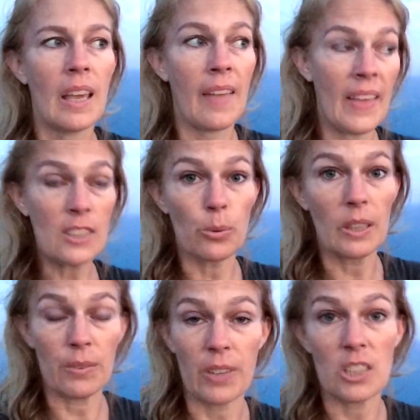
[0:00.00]
And that's
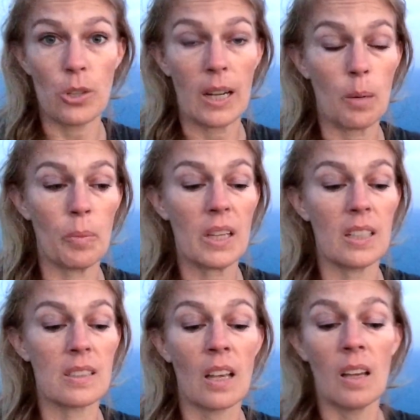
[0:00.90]
really frustrating
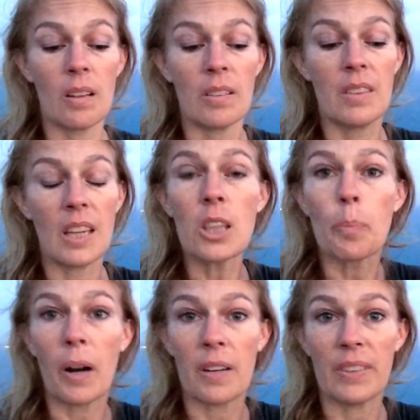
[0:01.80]
because the other
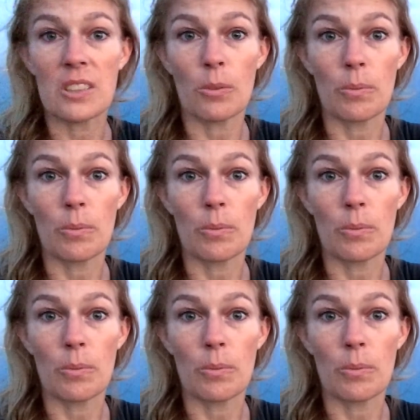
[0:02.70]
part of us